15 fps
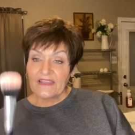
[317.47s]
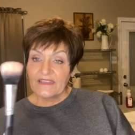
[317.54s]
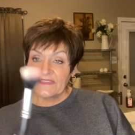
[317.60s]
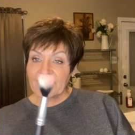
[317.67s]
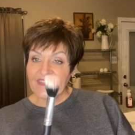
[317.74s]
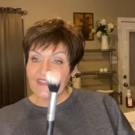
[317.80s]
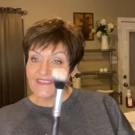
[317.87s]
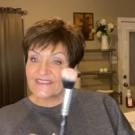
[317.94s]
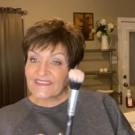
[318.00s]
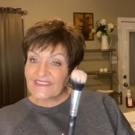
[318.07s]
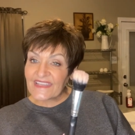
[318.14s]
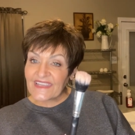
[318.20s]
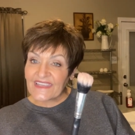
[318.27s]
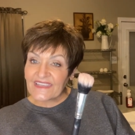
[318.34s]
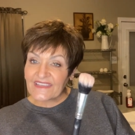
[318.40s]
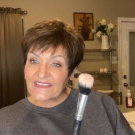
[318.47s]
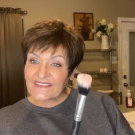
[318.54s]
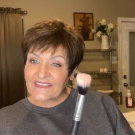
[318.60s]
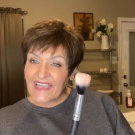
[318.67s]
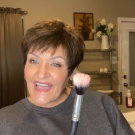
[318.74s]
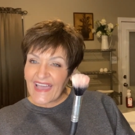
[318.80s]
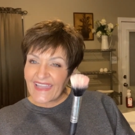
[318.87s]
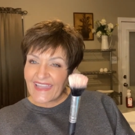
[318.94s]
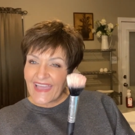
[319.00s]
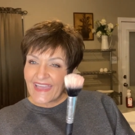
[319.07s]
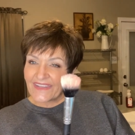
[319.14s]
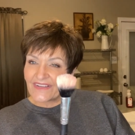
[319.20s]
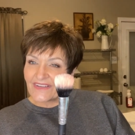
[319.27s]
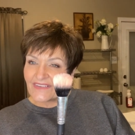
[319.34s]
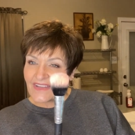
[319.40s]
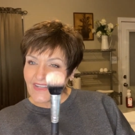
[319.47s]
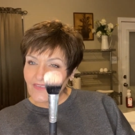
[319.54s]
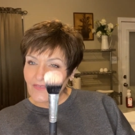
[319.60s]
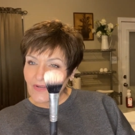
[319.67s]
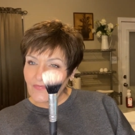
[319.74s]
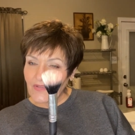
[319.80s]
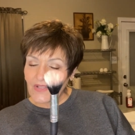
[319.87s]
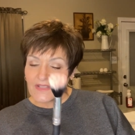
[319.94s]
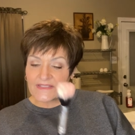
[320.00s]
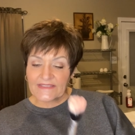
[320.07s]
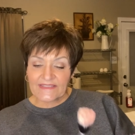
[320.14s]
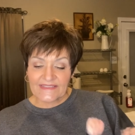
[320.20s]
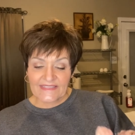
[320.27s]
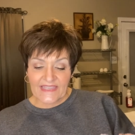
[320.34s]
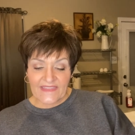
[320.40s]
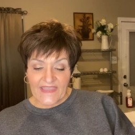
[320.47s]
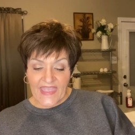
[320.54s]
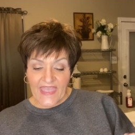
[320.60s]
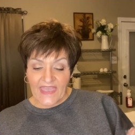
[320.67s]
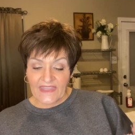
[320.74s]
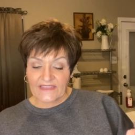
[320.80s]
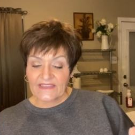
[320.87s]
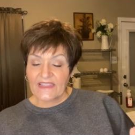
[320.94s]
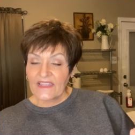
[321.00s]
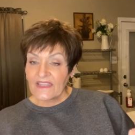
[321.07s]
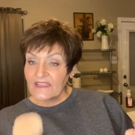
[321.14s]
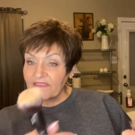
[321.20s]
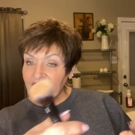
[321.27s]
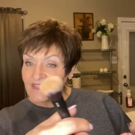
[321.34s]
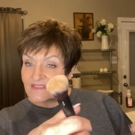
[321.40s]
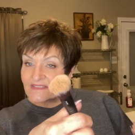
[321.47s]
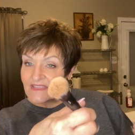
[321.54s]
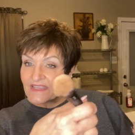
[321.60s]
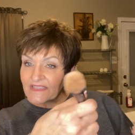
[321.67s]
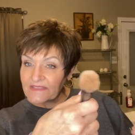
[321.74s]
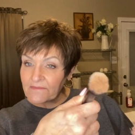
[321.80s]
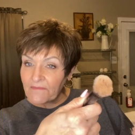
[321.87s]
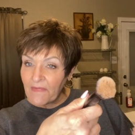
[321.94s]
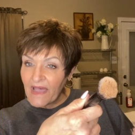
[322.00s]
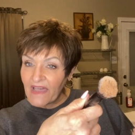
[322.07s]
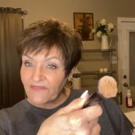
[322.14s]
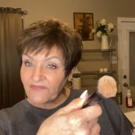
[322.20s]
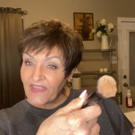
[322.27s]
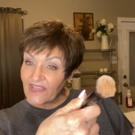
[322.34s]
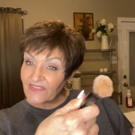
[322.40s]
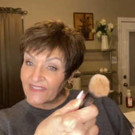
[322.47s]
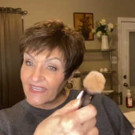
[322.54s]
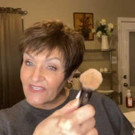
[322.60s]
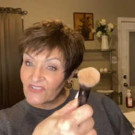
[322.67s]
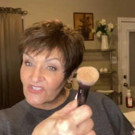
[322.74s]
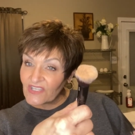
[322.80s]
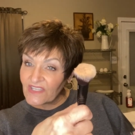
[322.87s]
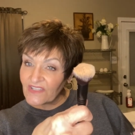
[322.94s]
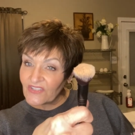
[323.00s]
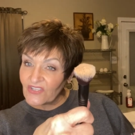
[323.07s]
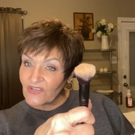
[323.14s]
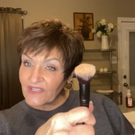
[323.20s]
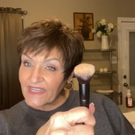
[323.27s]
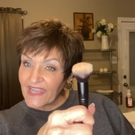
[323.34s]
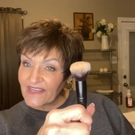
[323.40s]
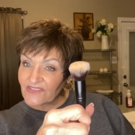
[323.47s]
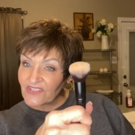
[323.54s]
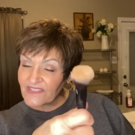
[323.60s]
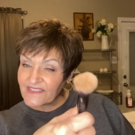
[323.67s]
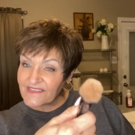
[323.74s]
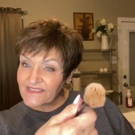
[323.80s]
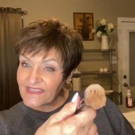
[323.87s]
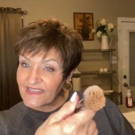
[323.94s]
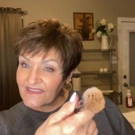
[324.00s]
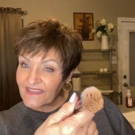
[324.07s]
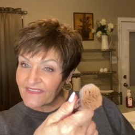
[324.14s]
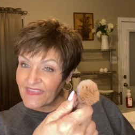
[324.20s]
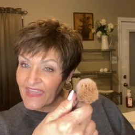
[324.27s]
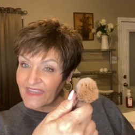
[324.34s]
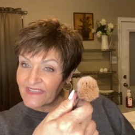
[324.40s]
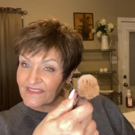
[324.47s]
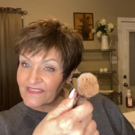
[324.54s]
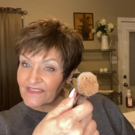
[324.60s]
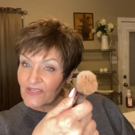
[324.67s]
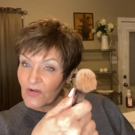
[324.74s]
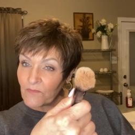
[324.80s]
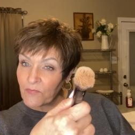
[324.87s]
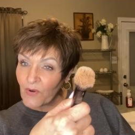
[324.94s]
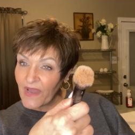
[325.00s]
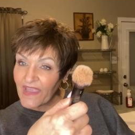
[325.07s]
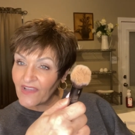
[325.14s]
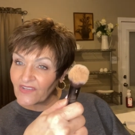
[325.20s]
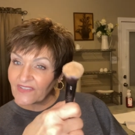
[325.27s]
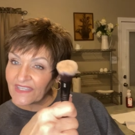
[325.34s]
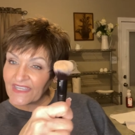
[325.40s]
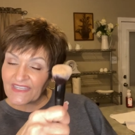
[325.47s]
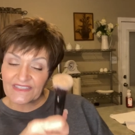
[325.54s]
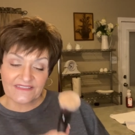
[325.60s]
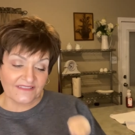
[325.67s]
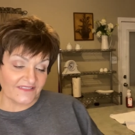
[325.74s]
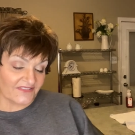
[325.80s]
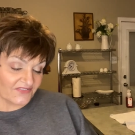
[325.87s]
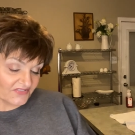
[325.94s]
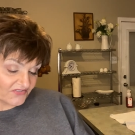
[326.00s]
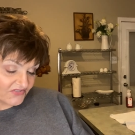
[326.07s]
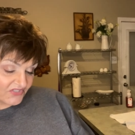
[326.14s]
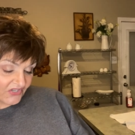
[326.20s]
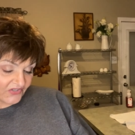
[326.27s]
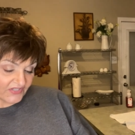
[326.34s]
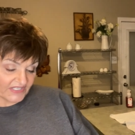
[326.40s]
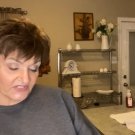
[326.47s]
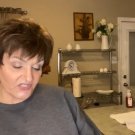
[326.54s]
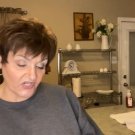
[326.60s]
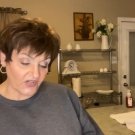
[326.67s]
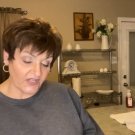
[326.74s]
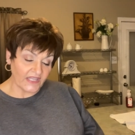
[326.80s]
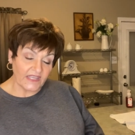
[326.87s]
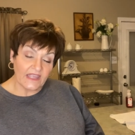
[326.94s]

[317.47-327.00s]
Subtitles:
This is highlighter. I don't know if you can see that. This is my foundation. You can actually see that that is so brown and dirty.